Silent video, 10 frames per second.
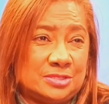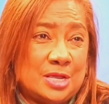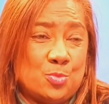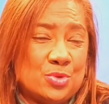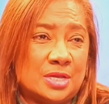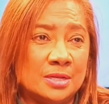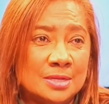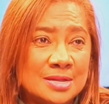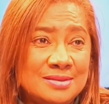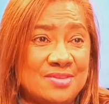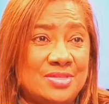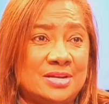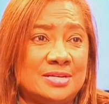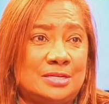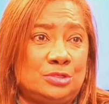The same with the
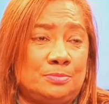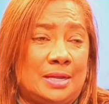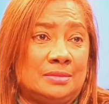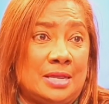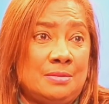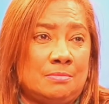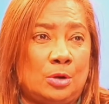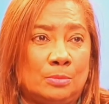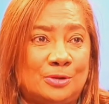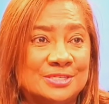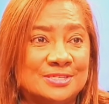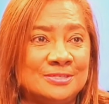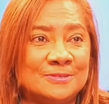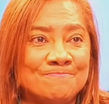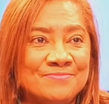Netherlands coach back then, Mark
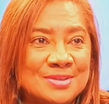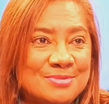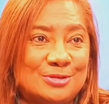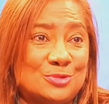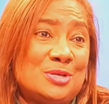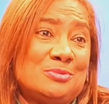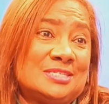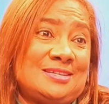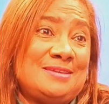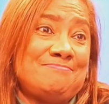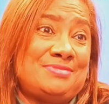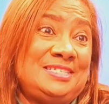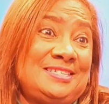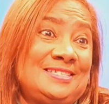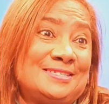Parsons. Because we were still in
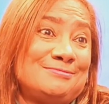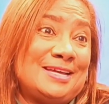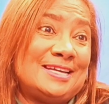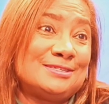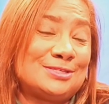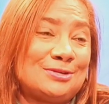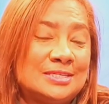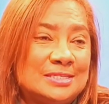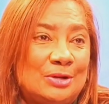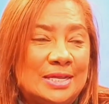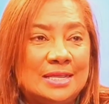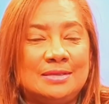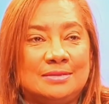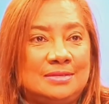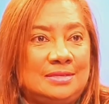preseason, we hadn't started our
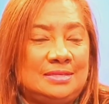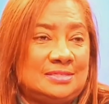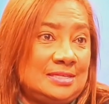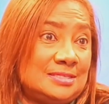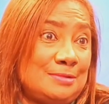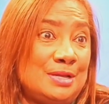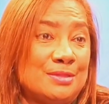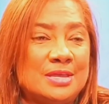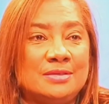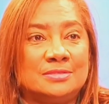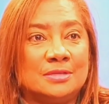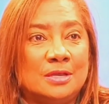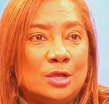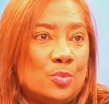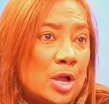league. He said similar things.
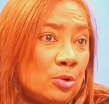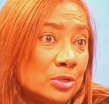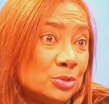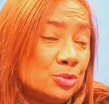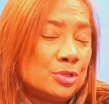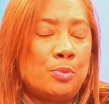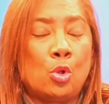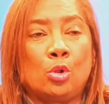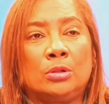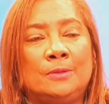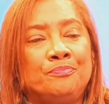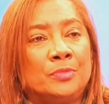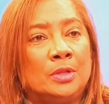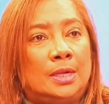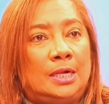We hold on to the ball.
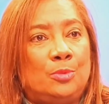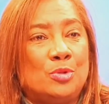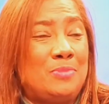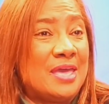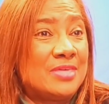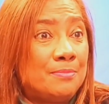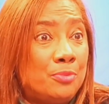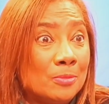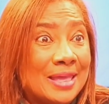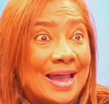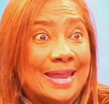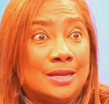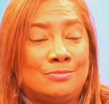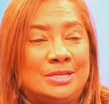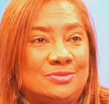We play that ball
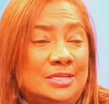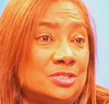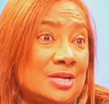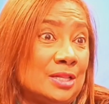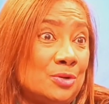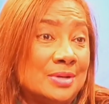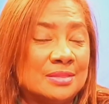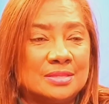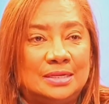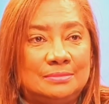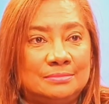behind, which they struggle with.